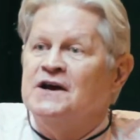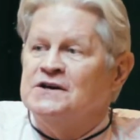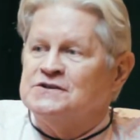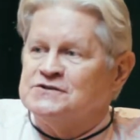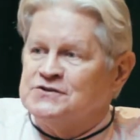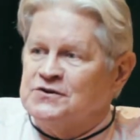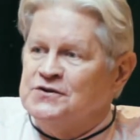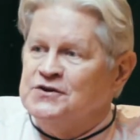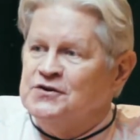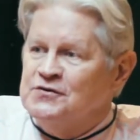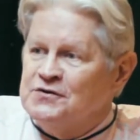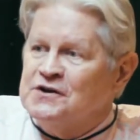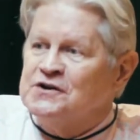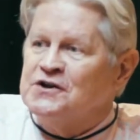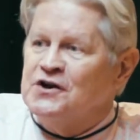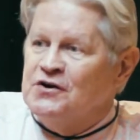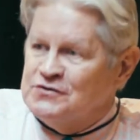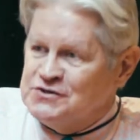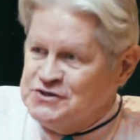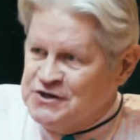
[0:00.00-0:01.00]
so you can
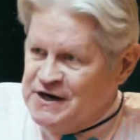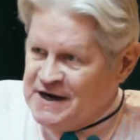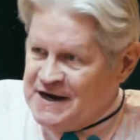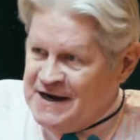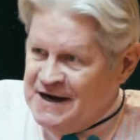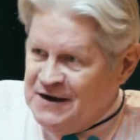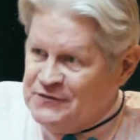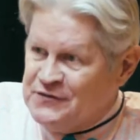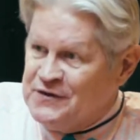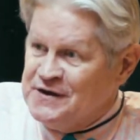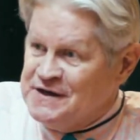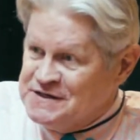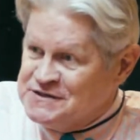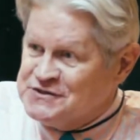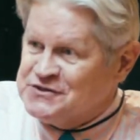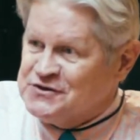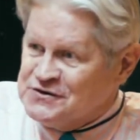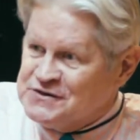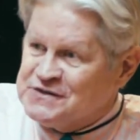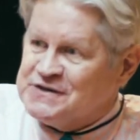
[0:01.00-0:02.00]
go check out
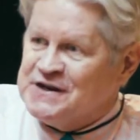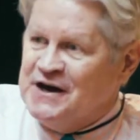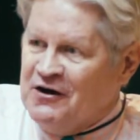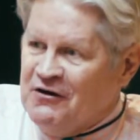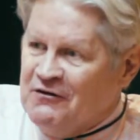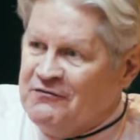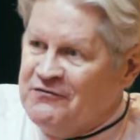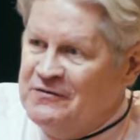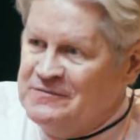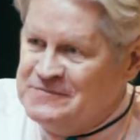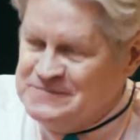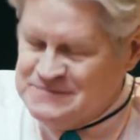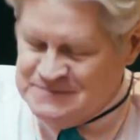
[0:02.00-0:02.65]
things yourself.